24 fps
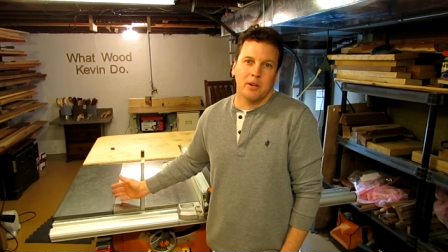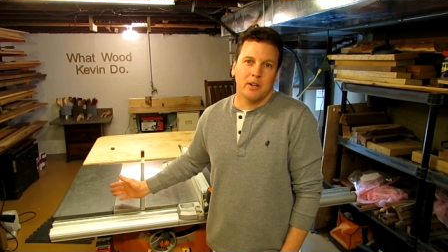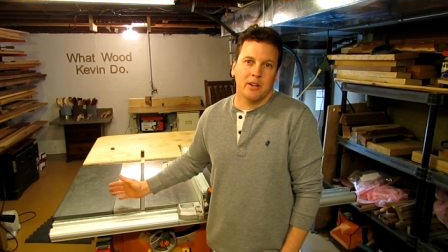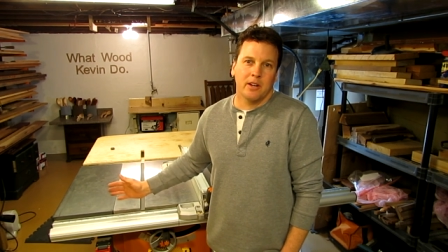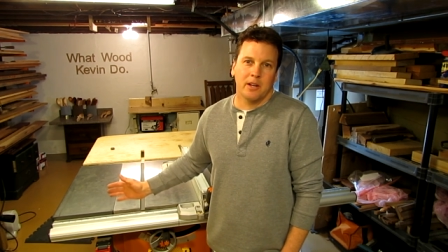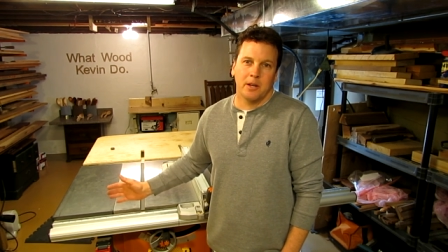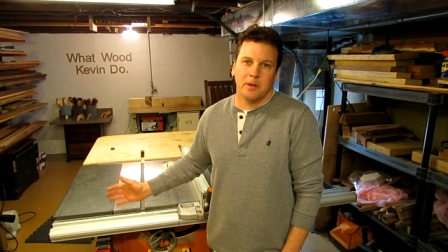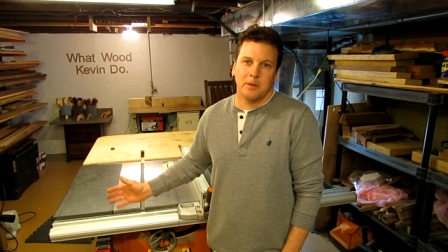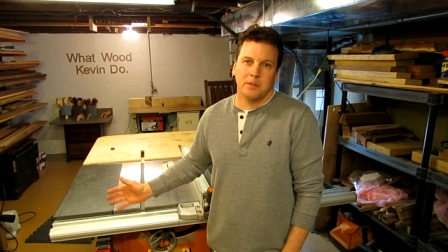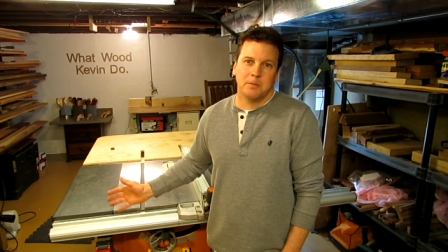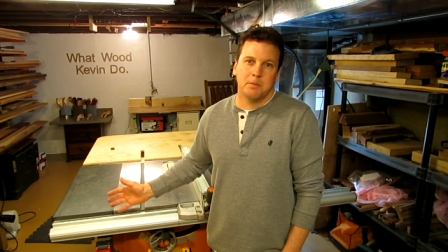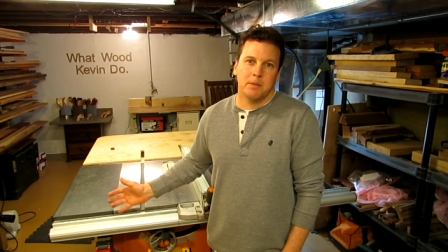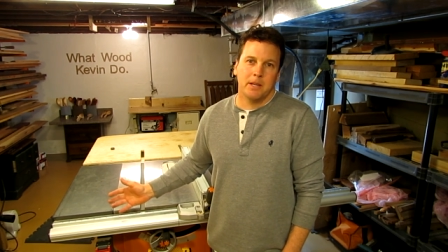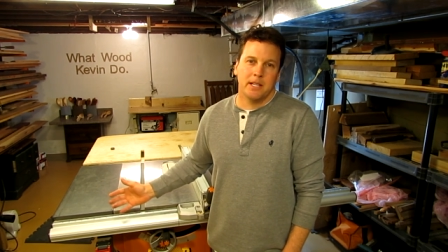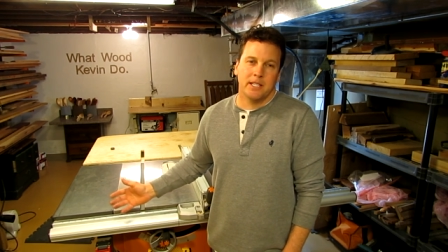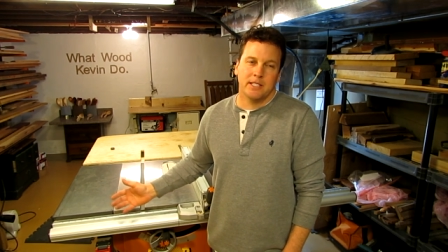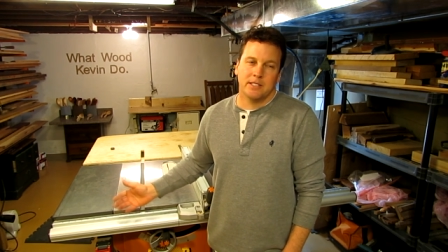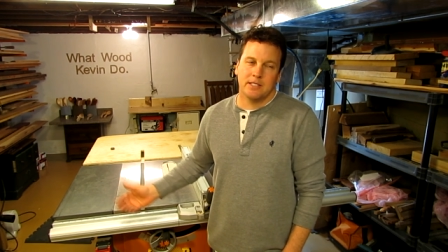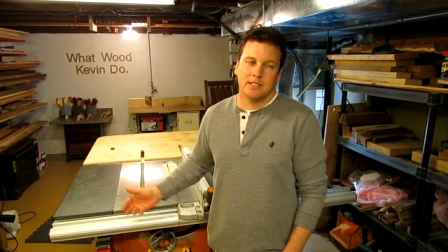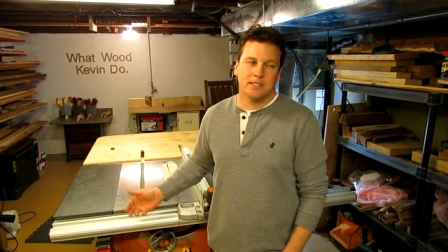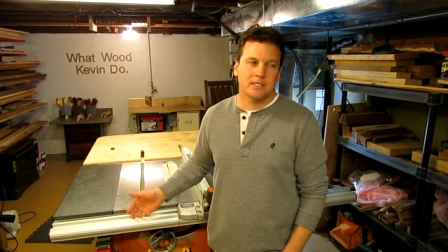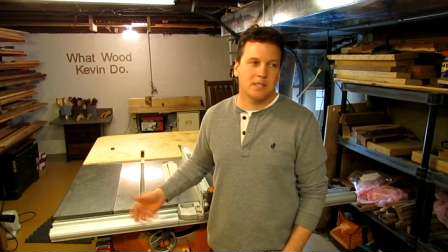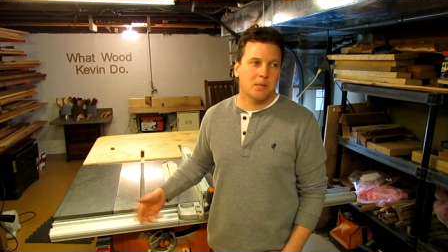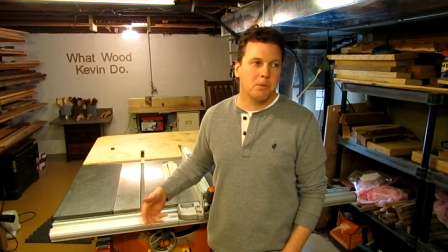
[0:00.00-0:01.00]
It could have been
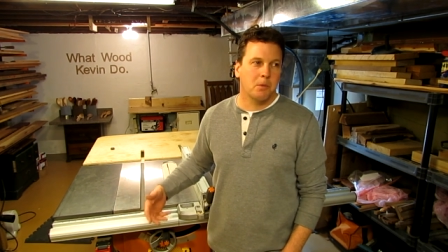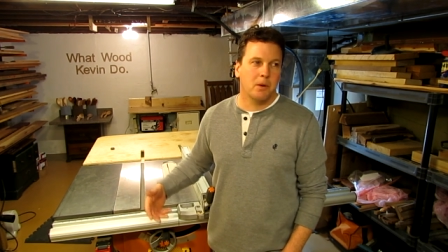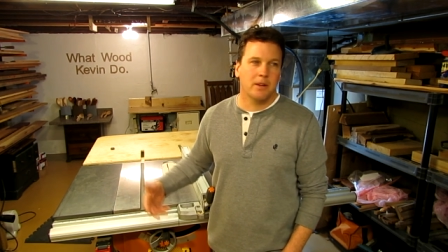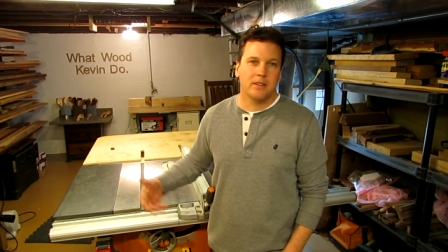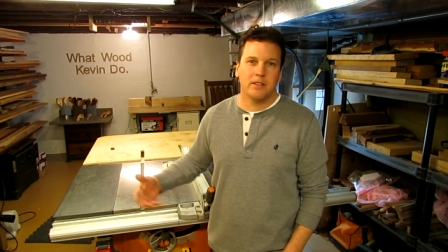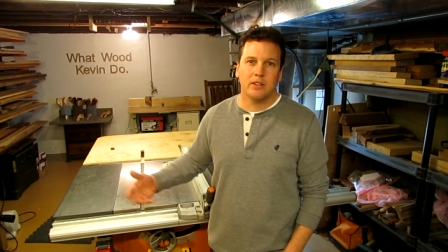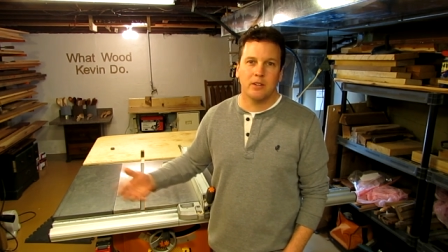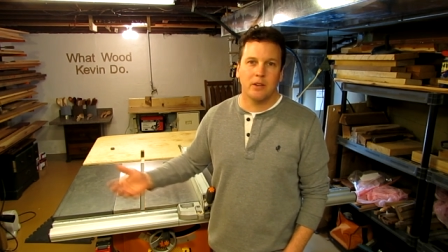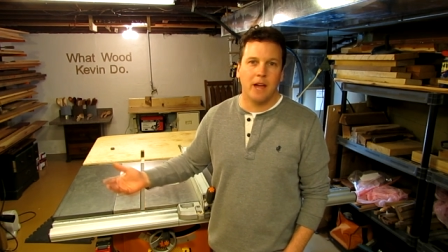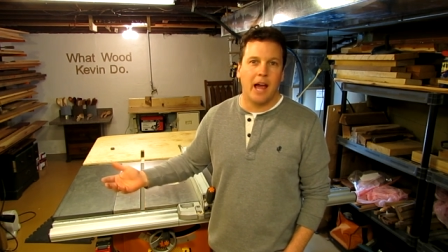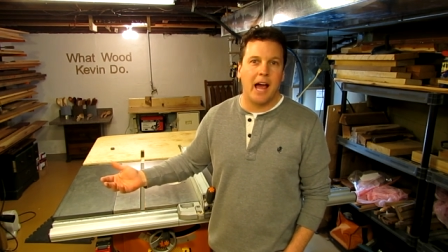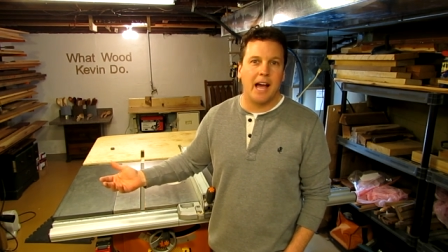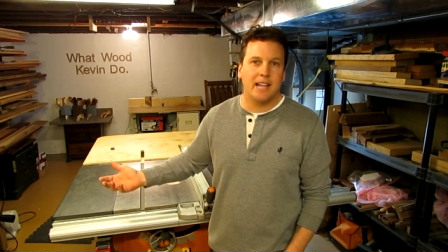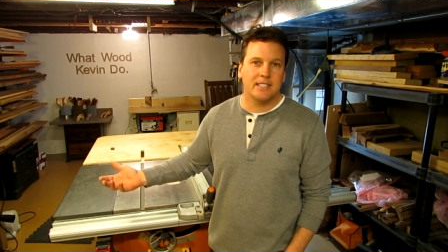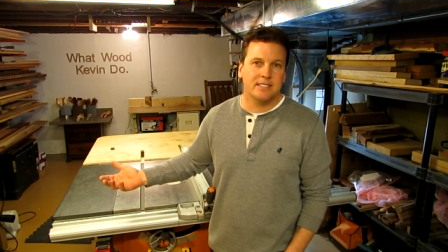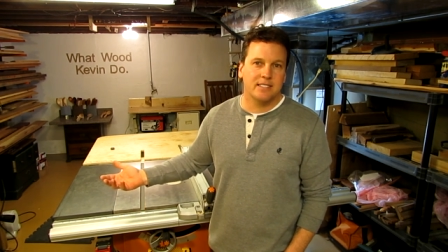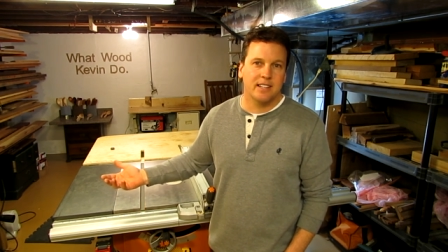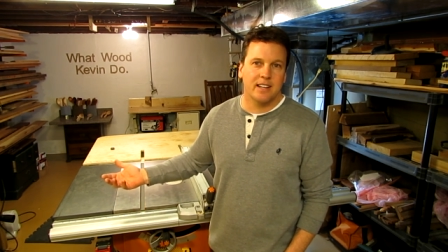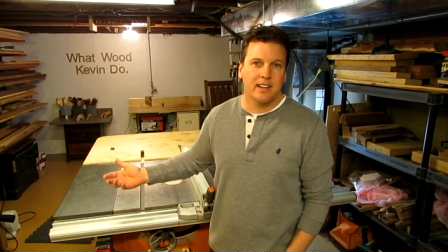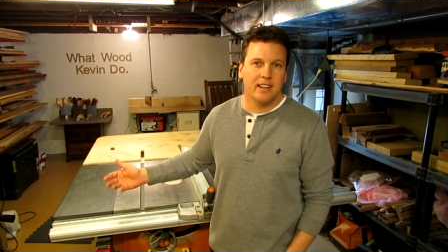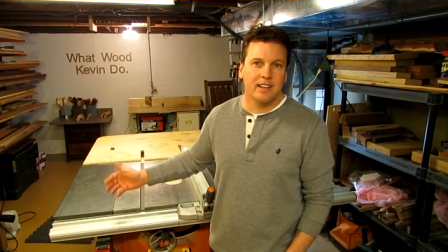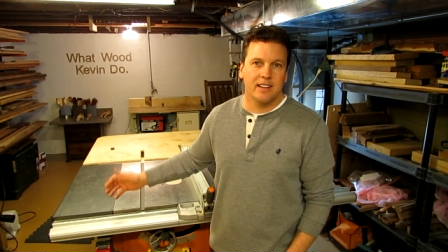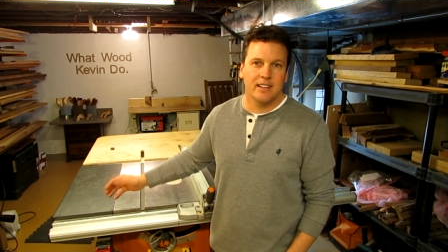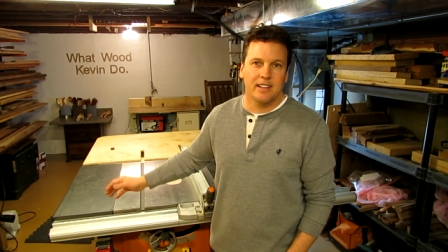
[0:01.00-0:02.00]
just someone who
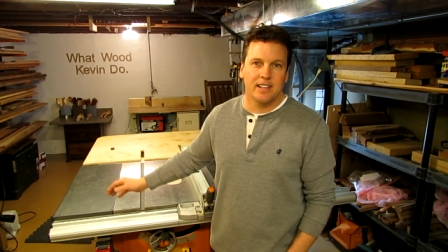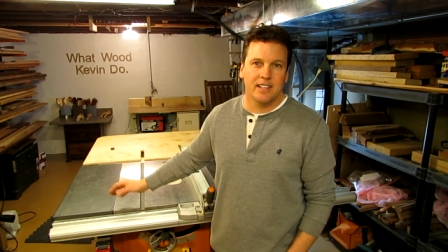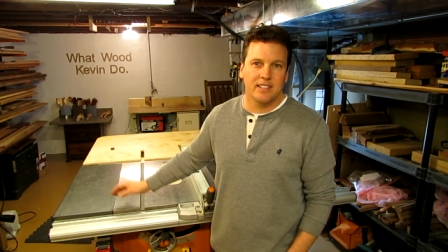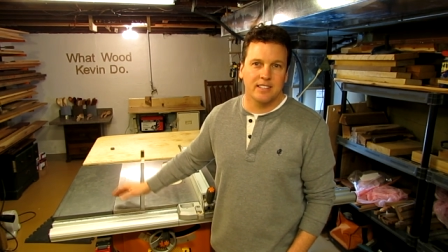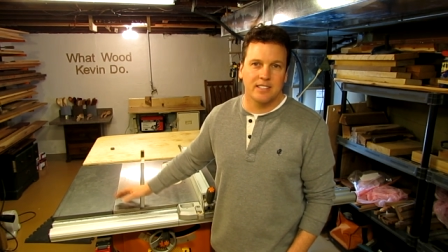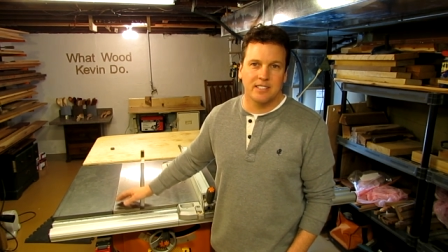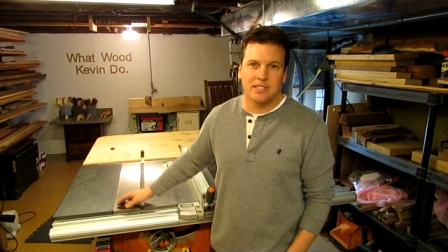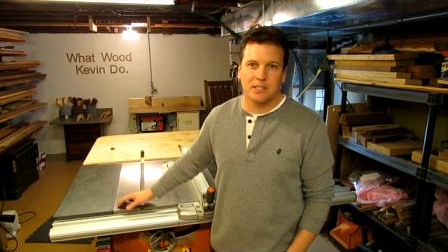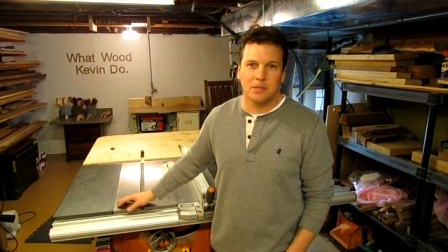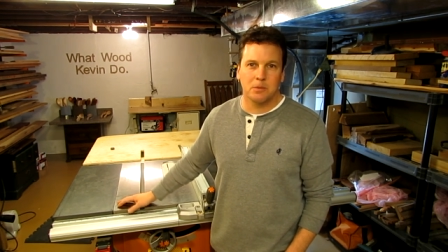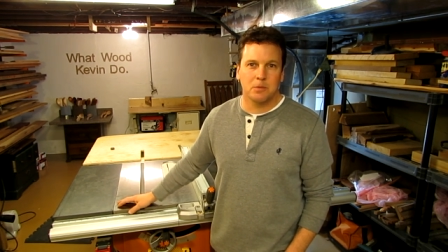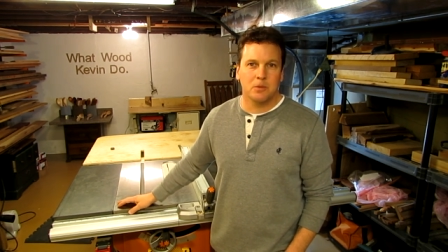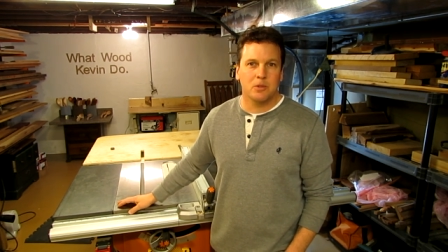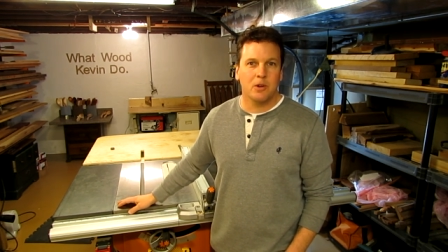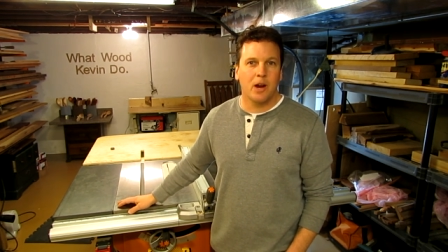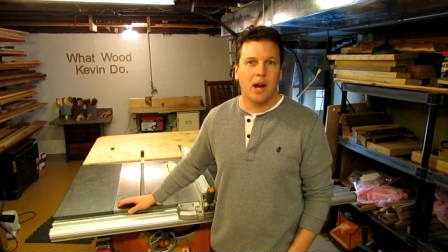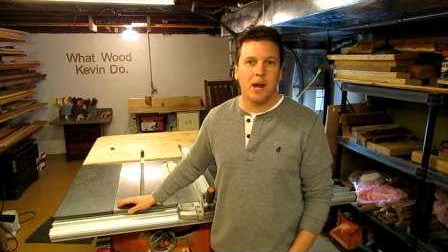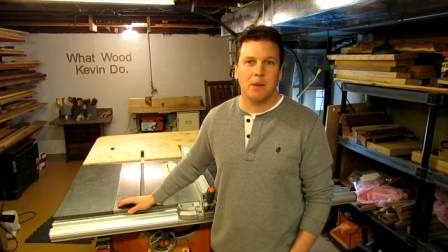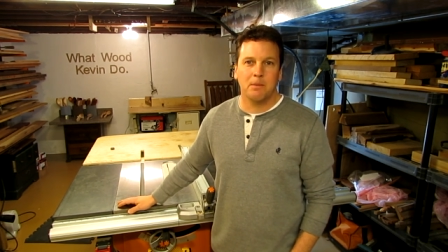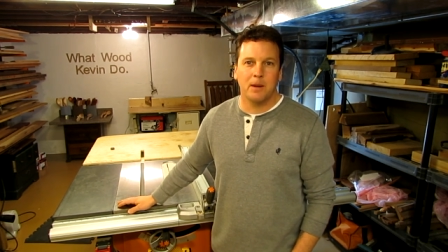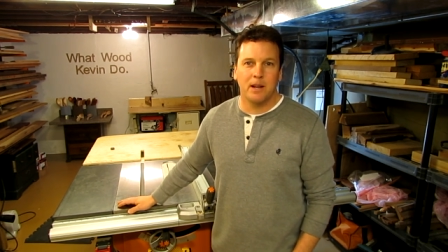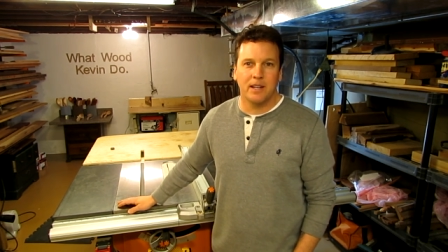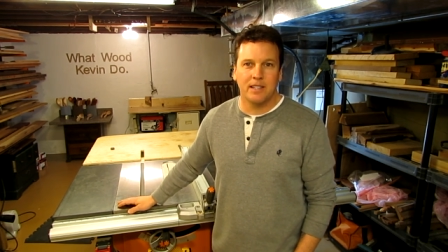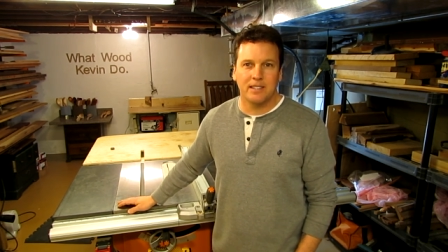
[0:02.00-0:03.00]
accidentally clicked the
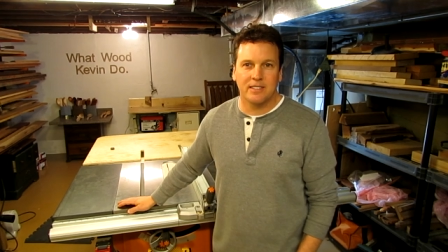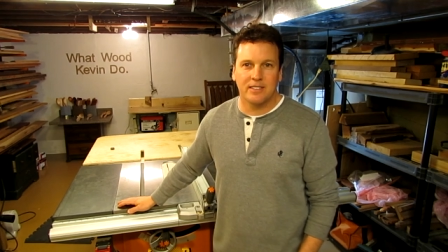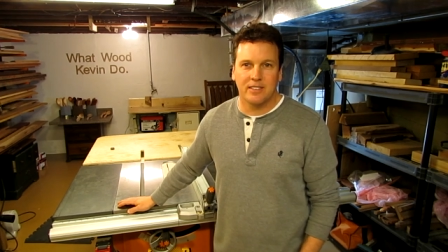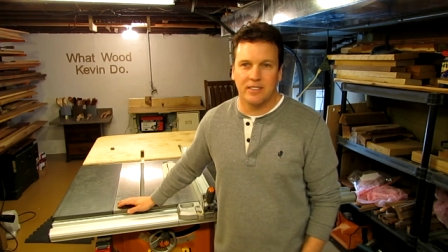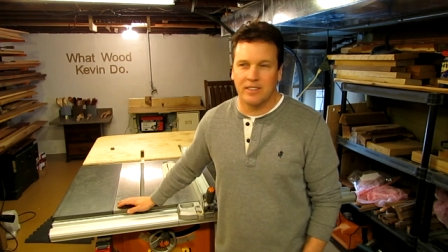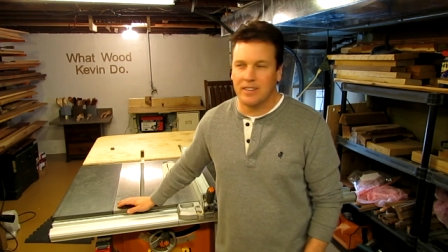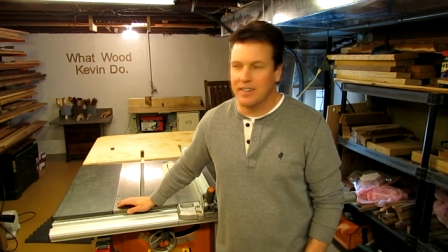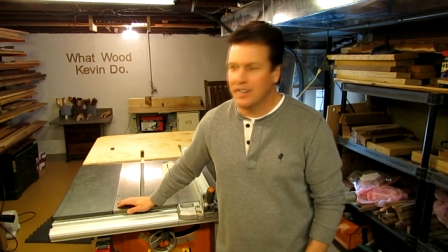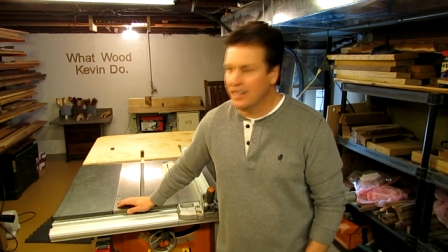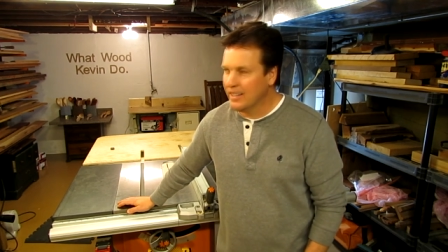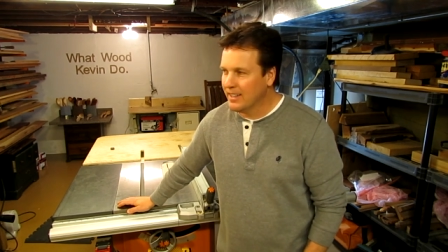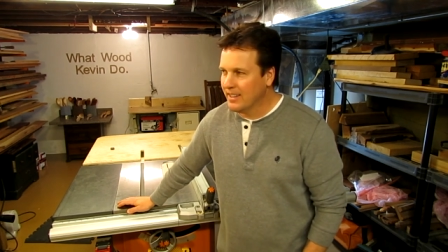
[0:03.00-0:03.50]
subscribe button, or